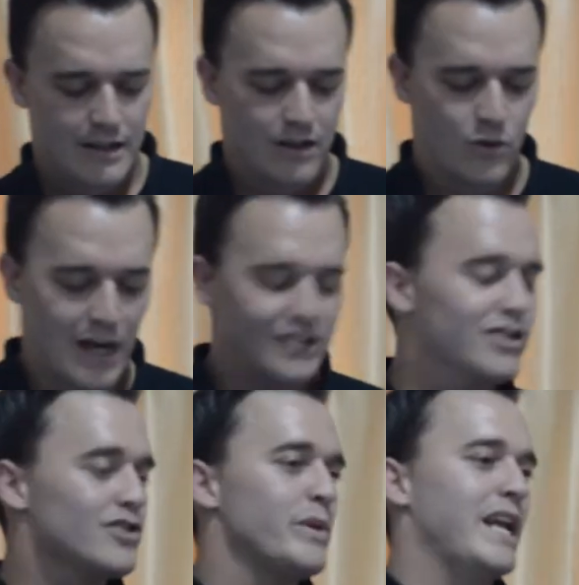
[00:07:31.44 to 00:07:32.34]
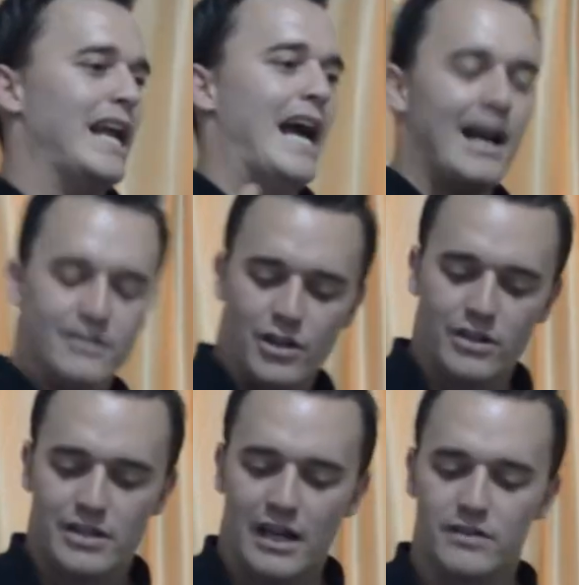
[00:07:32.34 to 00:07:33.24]
questions we can ask
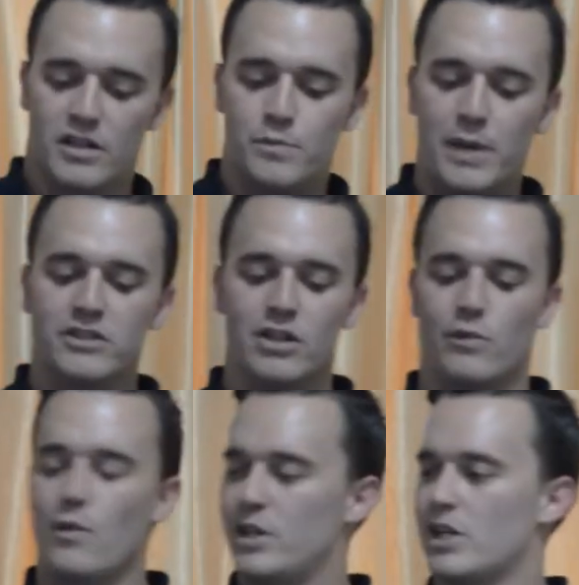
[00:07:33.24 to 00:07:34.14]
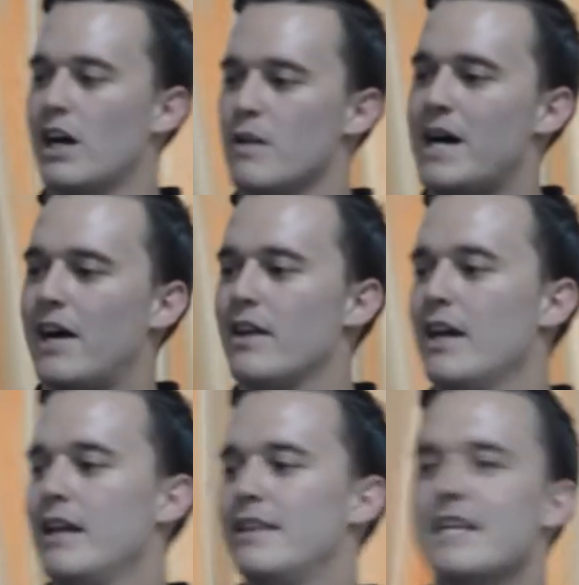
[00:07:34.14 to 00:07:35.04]
ourselves, especially when we talk about
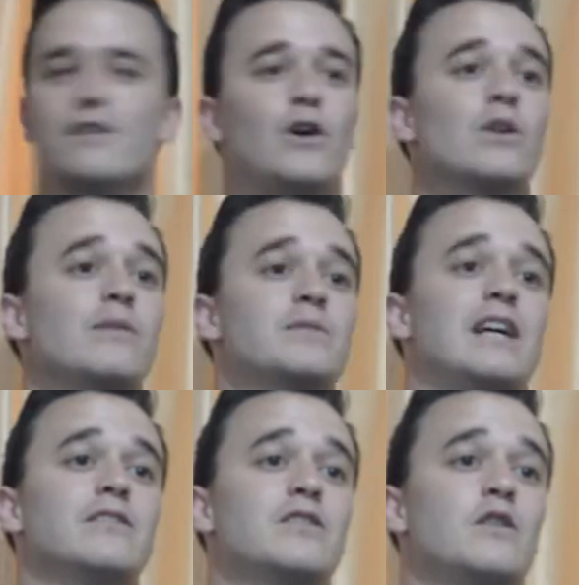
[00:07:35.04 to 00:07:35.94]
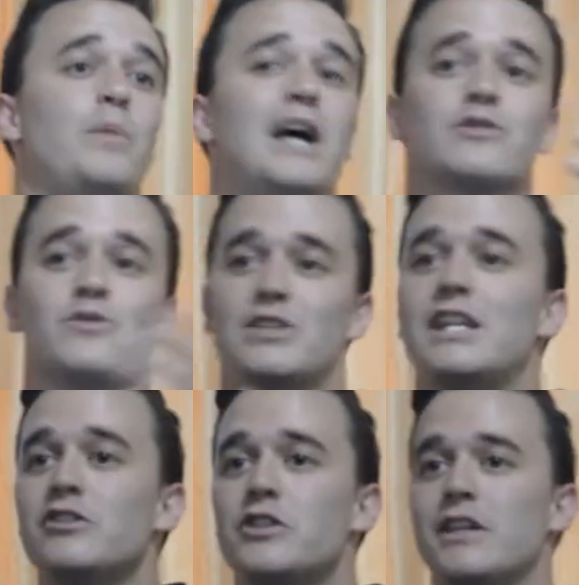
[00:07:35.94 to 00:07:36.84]
they devoted themselves to the apostles'
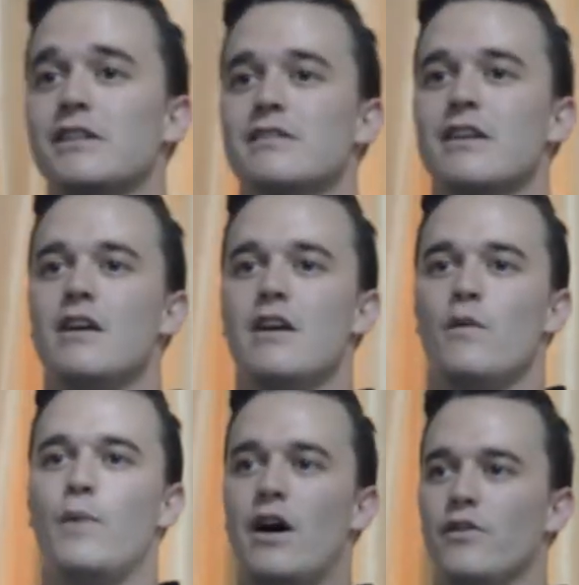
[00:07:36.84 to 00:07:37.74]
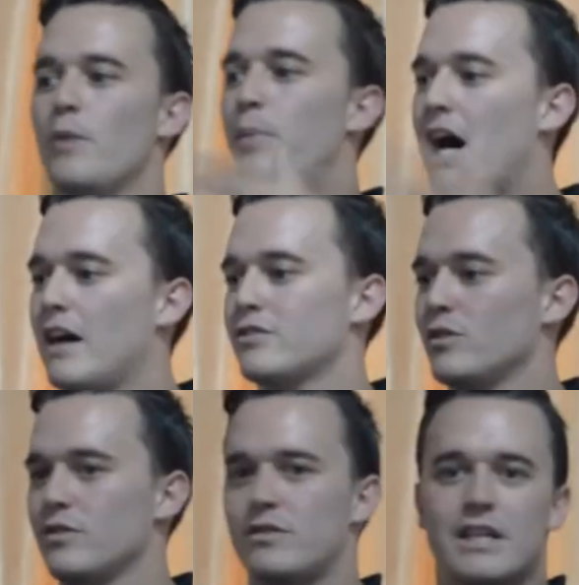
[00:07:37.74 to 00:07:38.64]
teachings, well, the
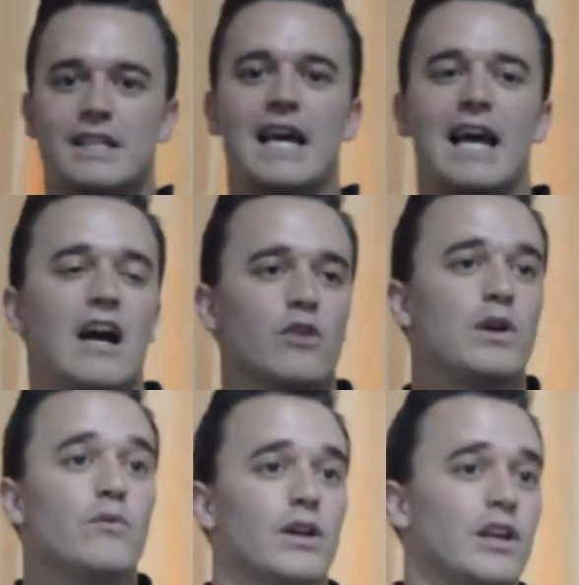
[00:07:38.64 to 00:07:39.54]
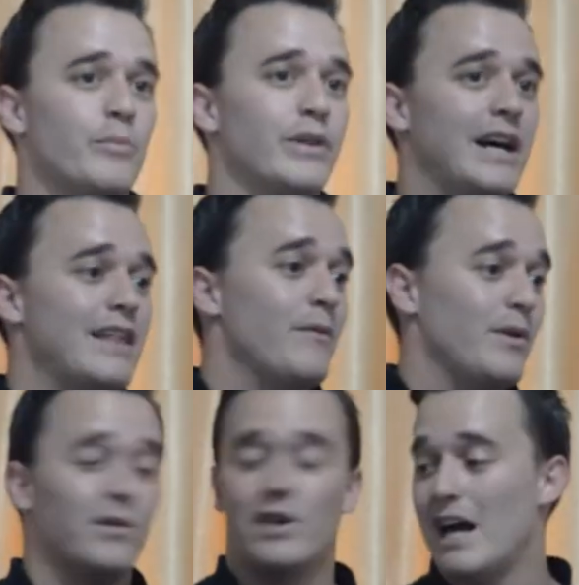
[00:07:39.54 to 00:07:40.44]
apostles today, how do we really apply that? We
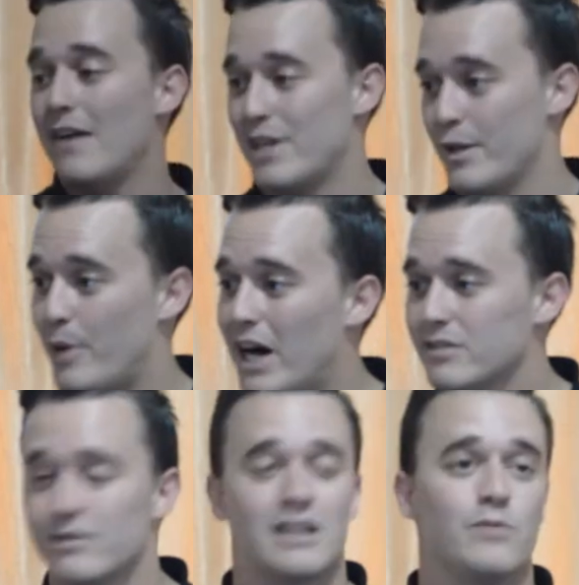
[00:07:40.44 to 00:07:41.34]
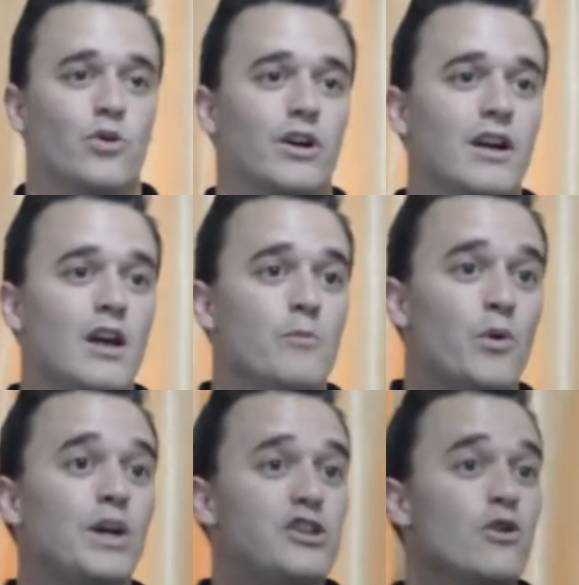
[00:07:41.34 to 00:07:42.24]
don't have any apostles anymore,
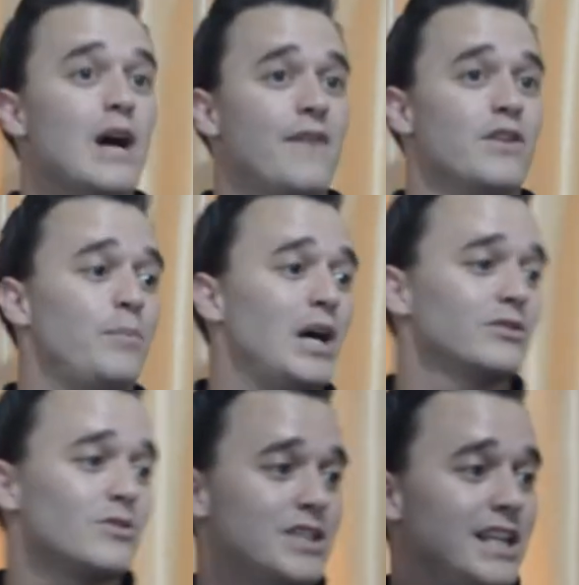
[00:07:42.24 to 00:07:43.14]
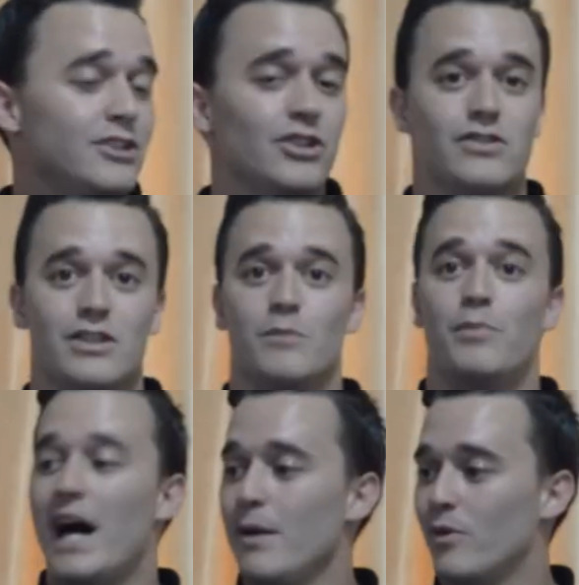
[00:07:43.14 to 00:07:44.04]
but we do have the apostles' teachings in the
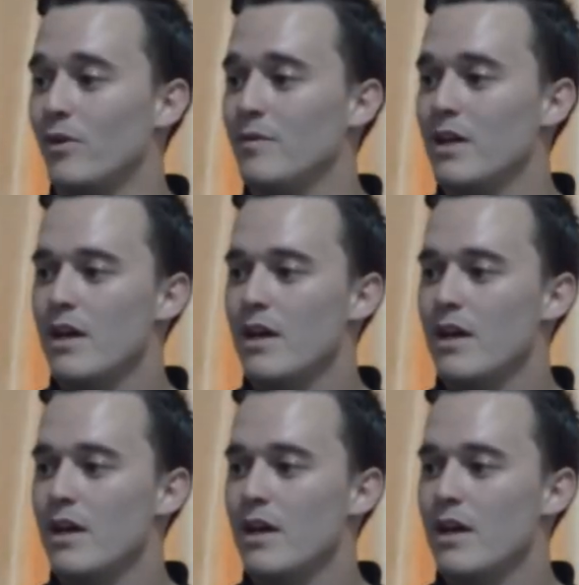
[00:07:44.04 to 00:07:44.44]
Bible.